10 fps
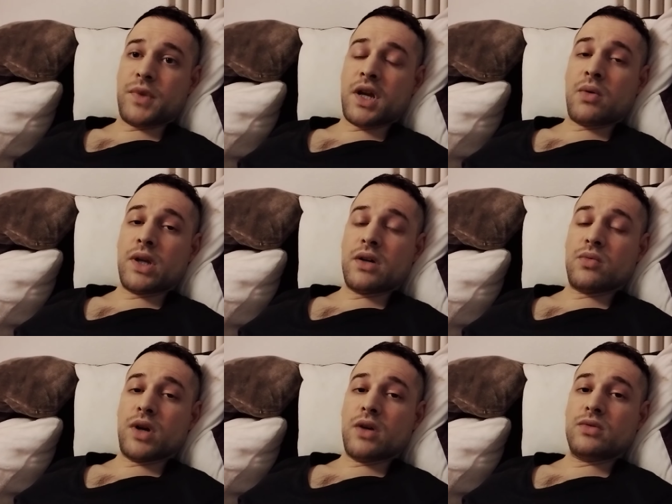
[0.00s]
going
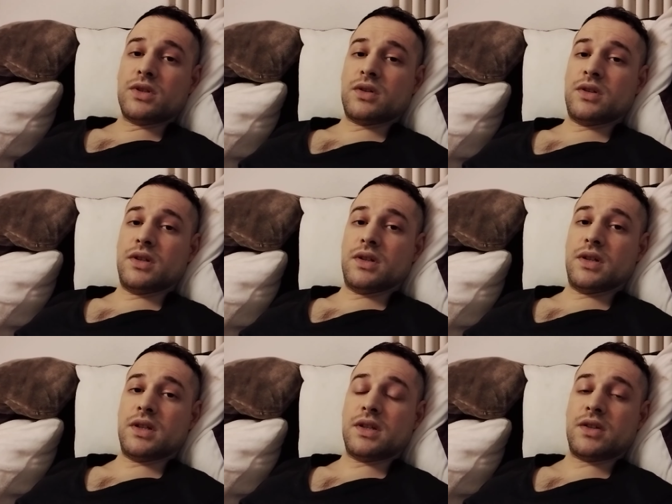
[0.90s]
around on
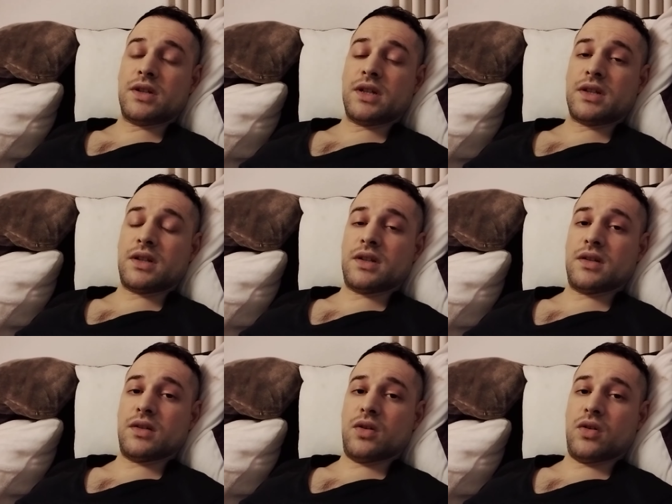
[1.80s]
the internet and
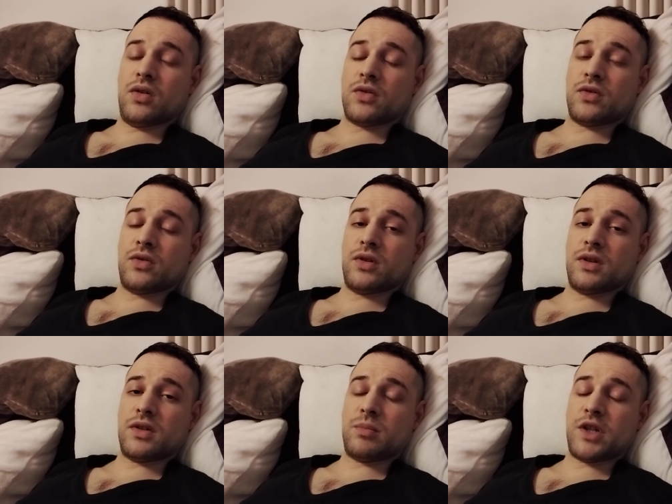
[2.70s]
also
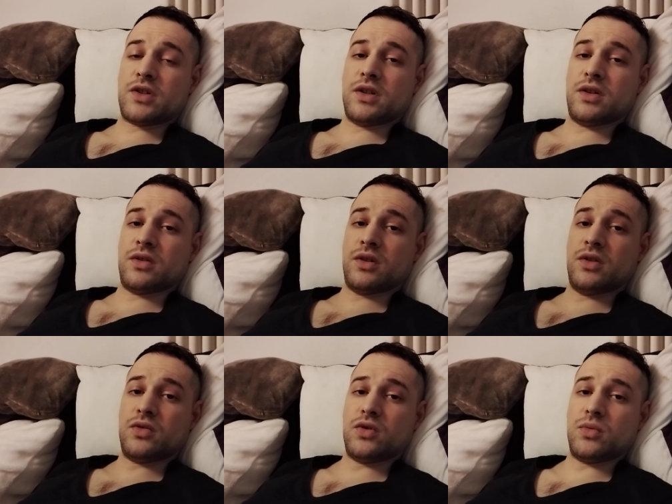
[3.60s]
especially on the
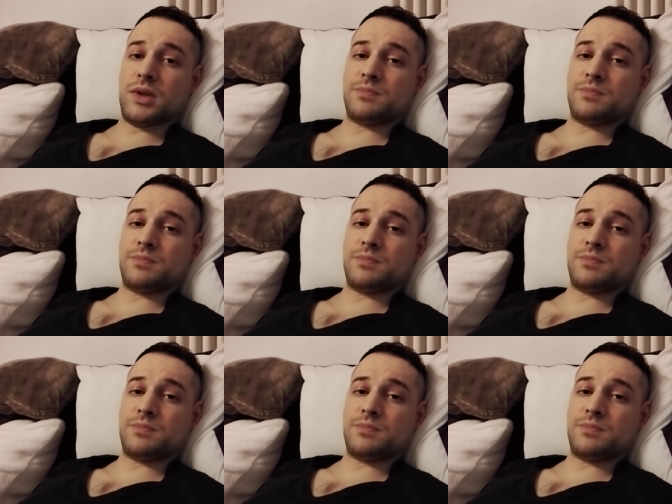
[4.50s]
YouTube.